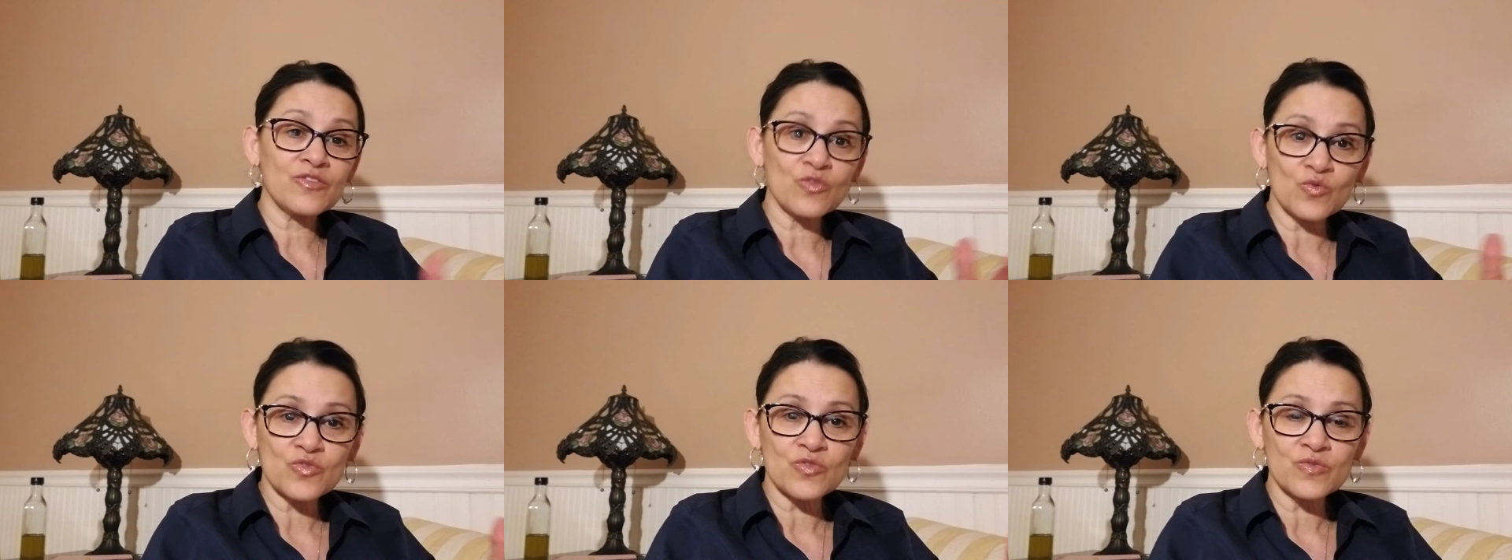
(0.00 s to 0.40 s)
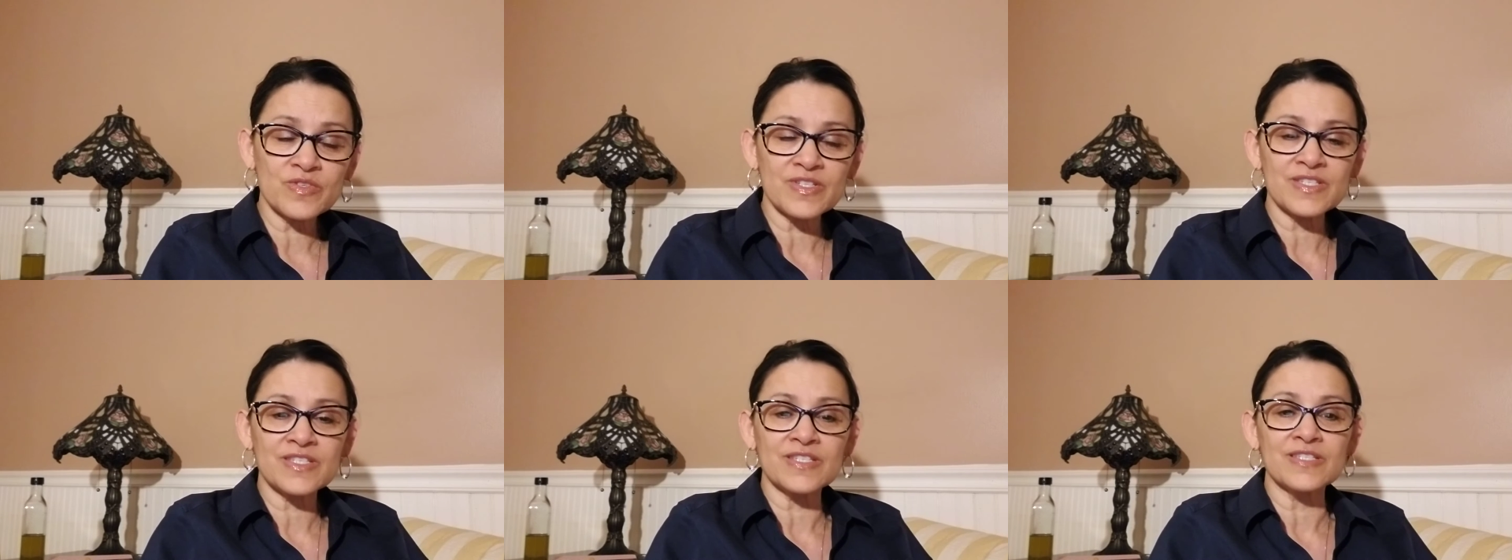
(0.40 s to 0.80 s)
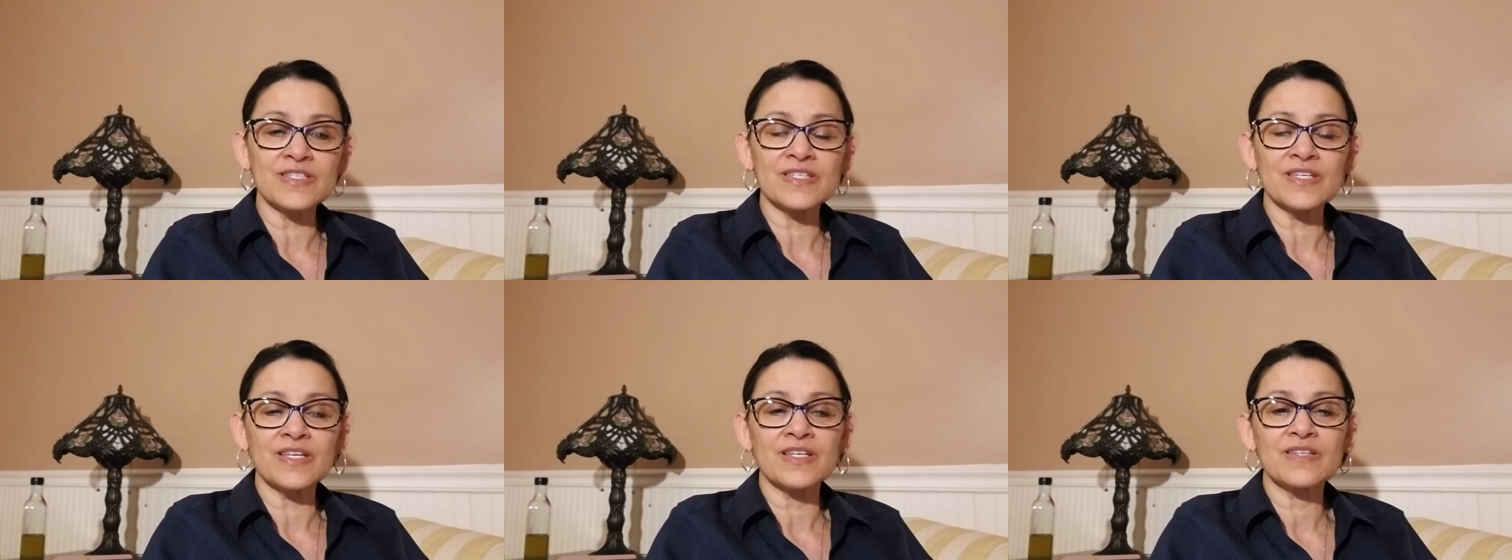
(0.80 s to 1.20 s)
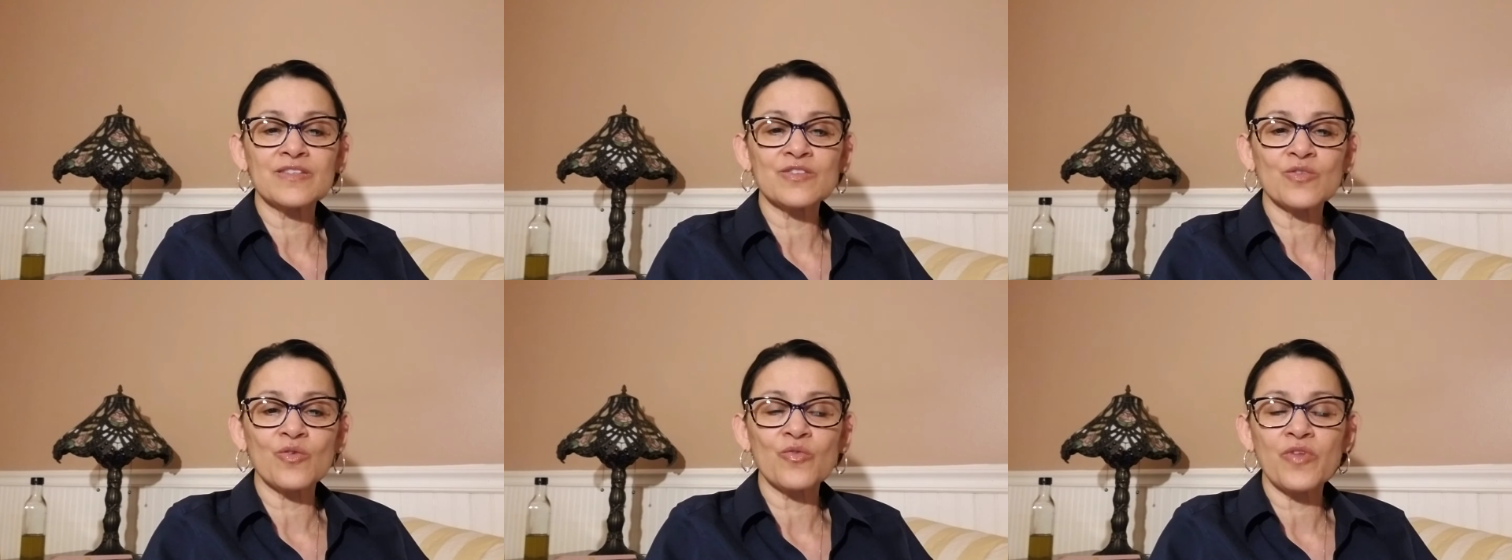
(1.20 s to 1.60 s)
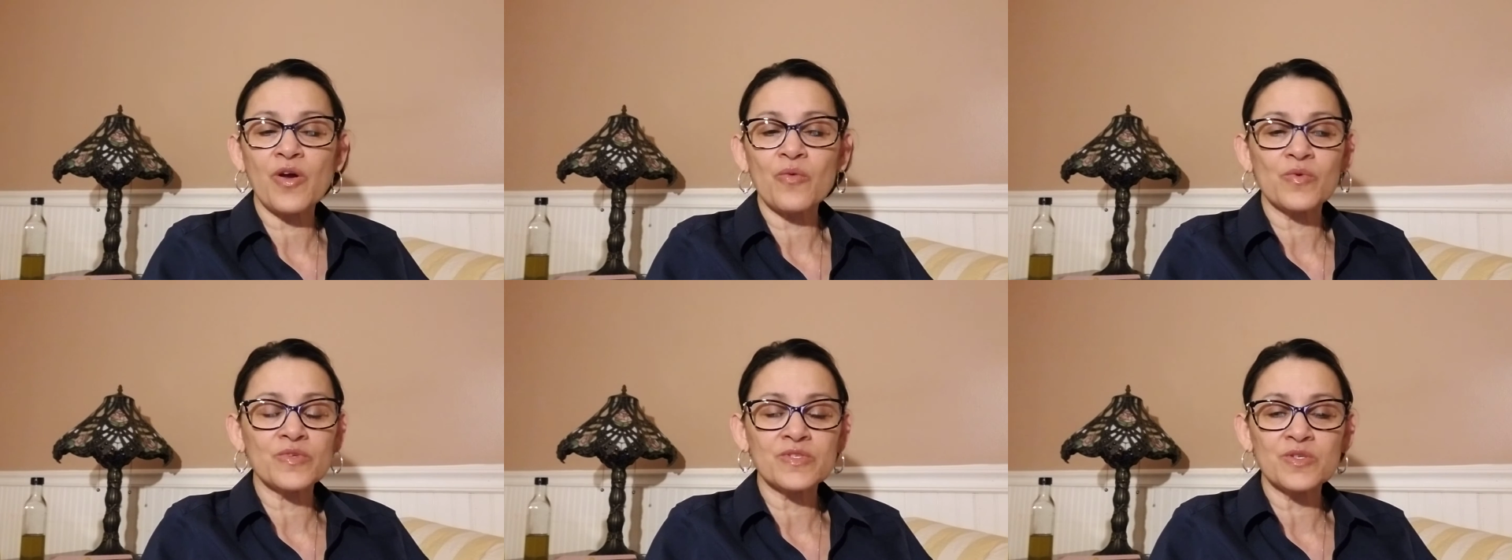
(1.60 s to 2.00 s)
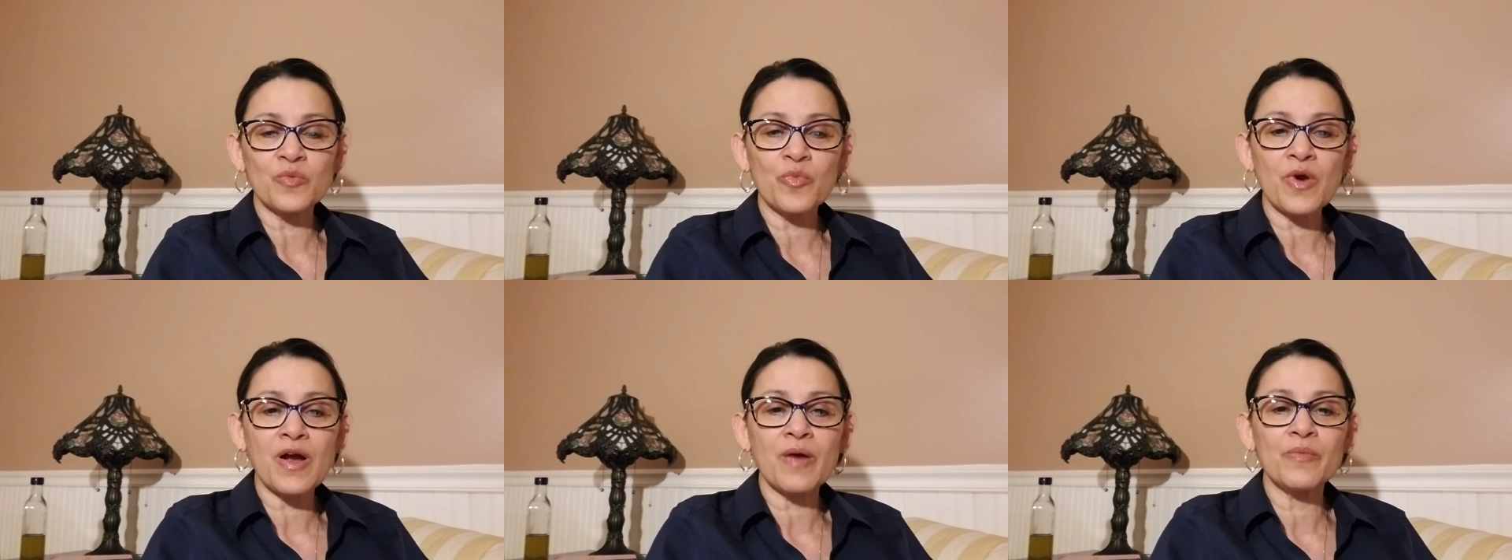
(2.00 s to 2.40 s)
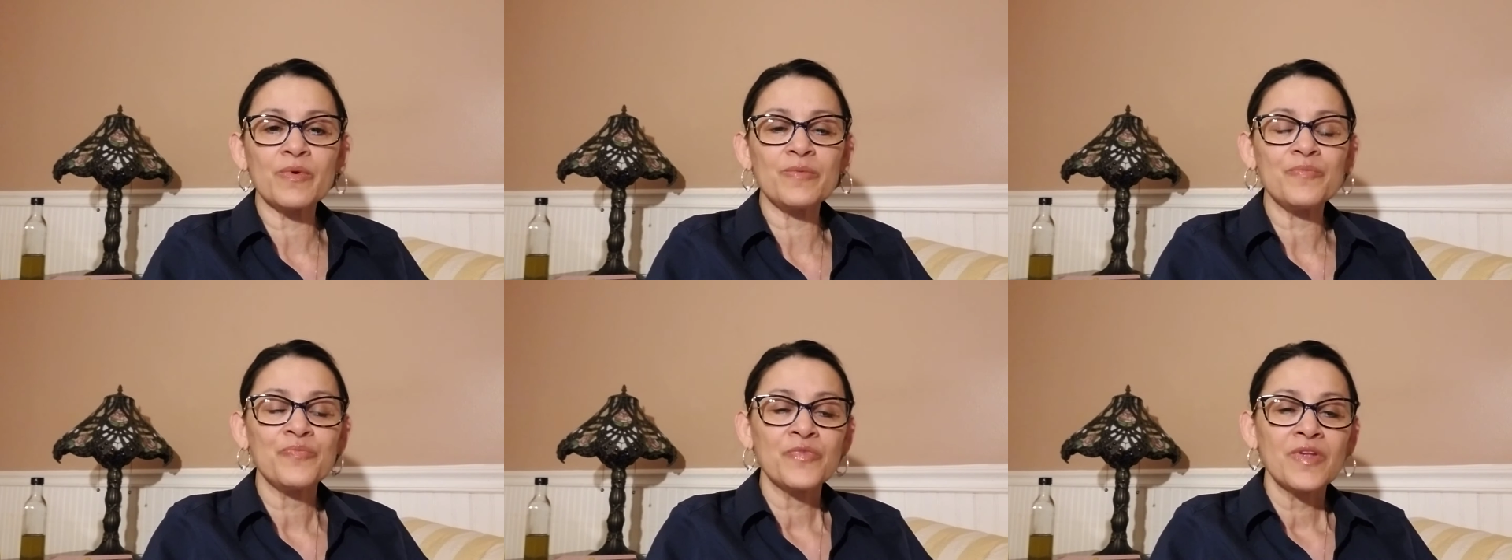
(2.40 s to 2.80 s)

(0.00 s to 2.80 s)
social distancing, so that wasn't a problem.